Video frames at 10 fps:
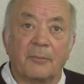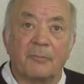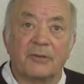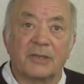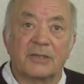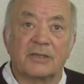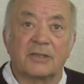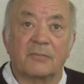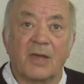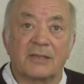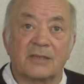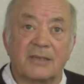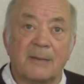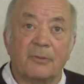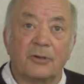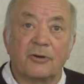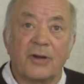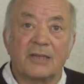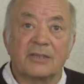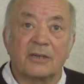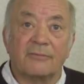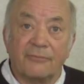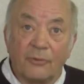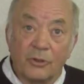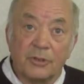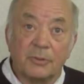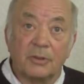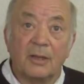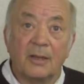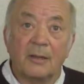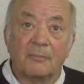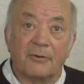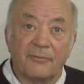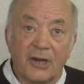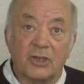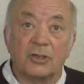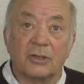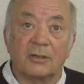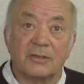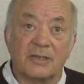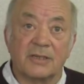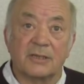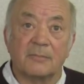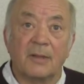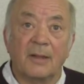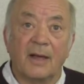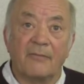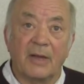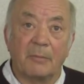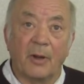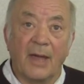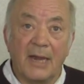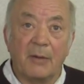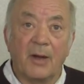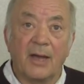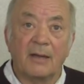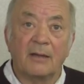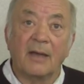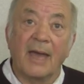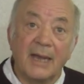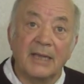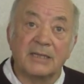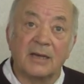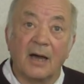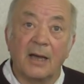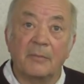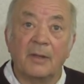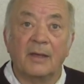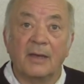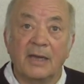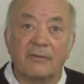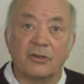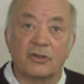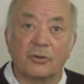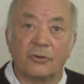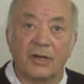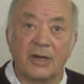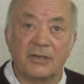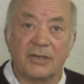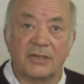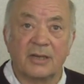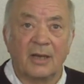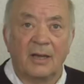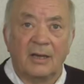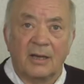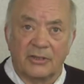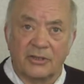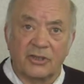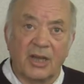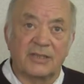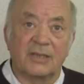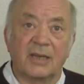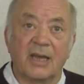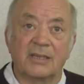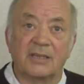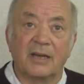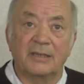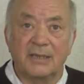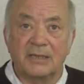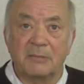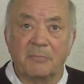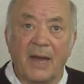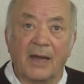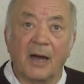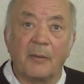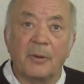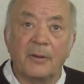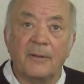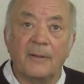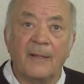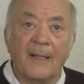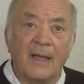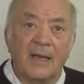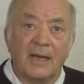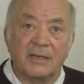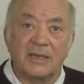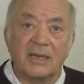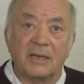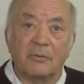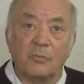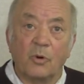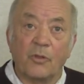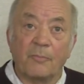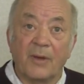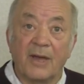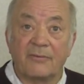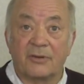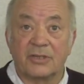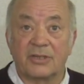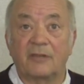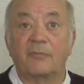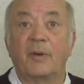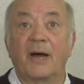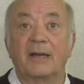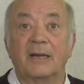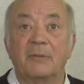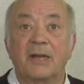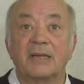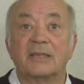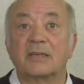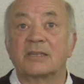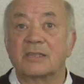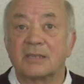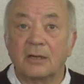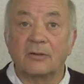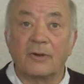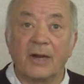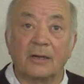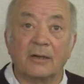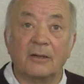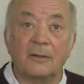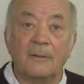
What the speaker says: The prompting system thus assembled creates an affordable, professional system available anywhere, anytime, even at short notice, as a just in case I need it backup. Indeed, it will more than pay for itself by eliminating a single rental.